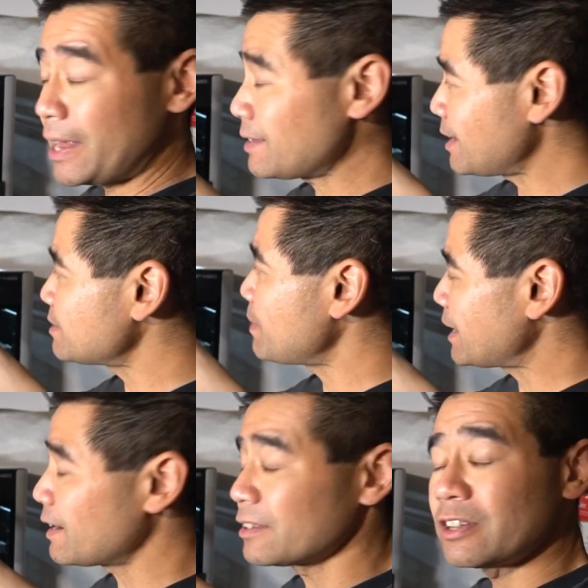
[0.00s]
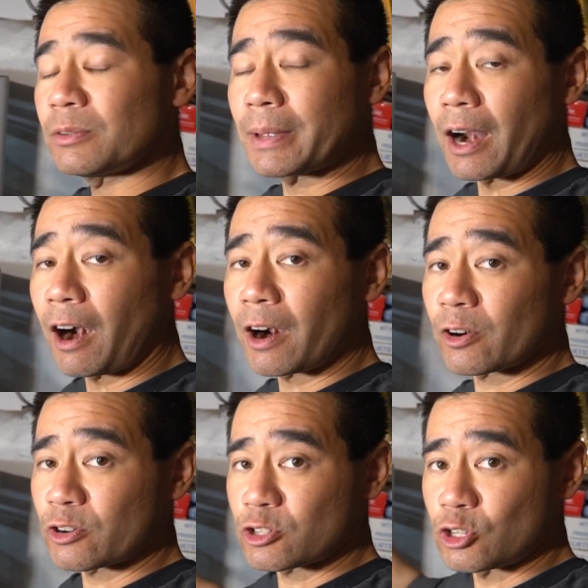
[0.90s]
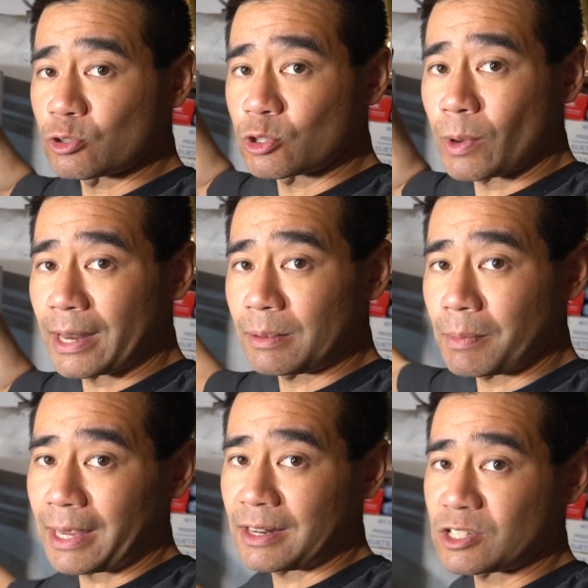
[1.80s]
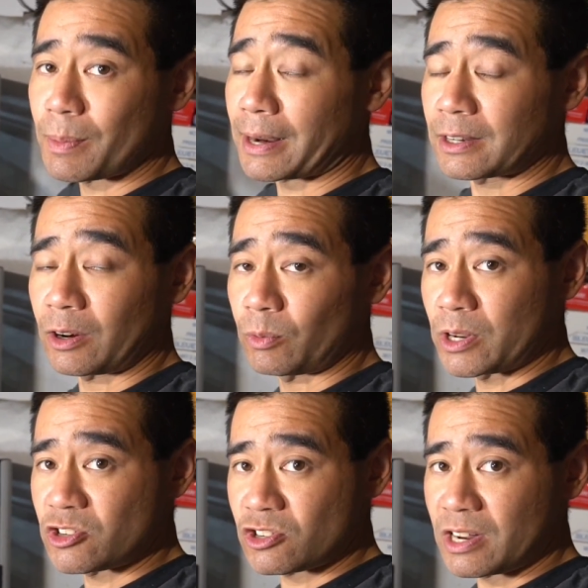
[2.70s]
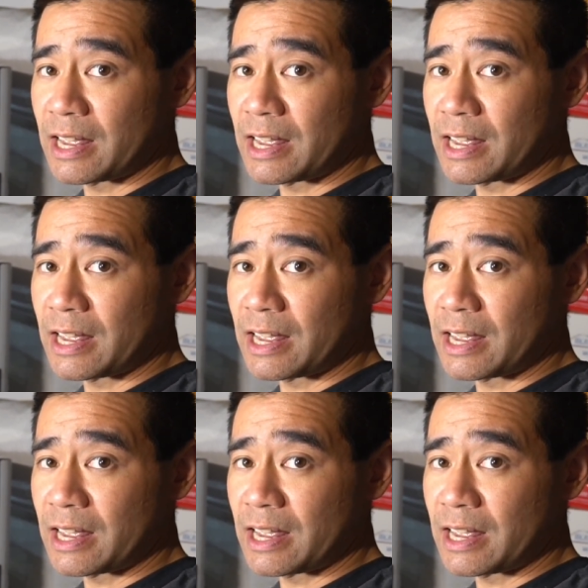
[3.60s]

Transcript: and it does make it a little bit harder to do any maintenance back there which